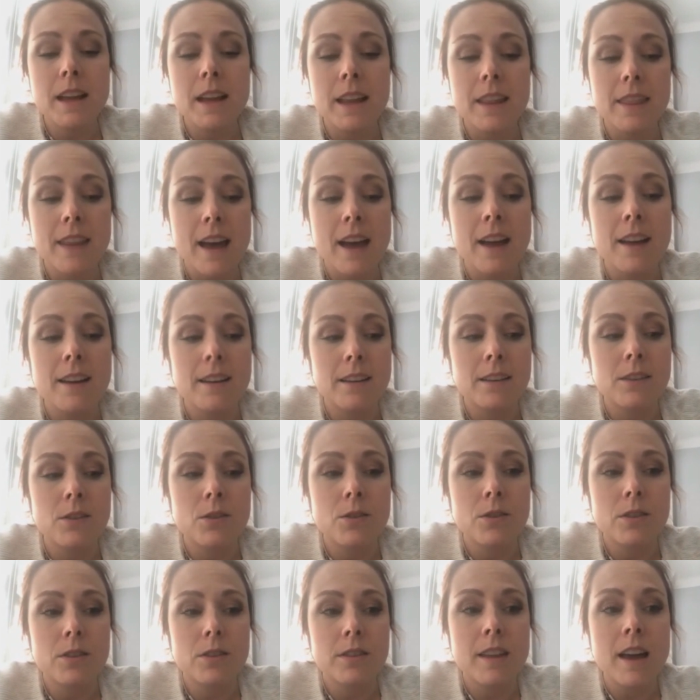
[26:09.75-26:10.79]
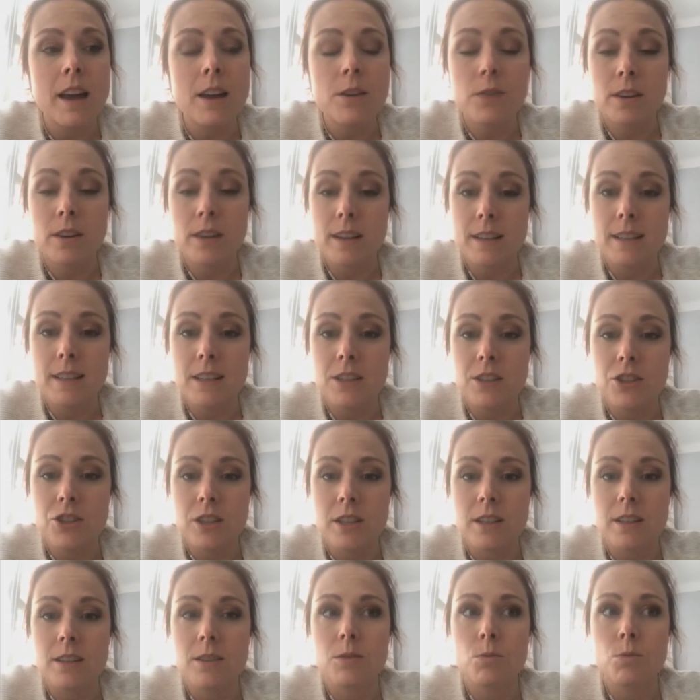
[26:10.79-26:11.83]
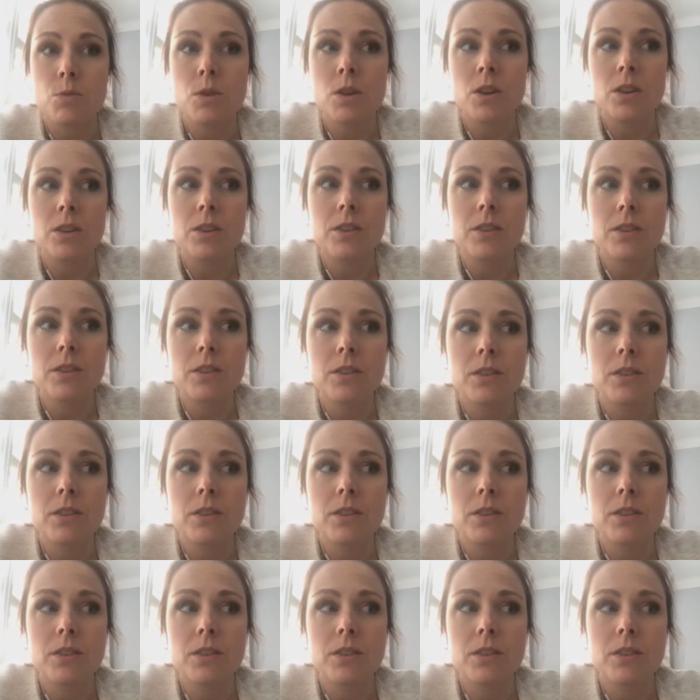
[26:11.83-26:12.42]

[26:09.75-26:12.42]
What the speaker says: And that organization will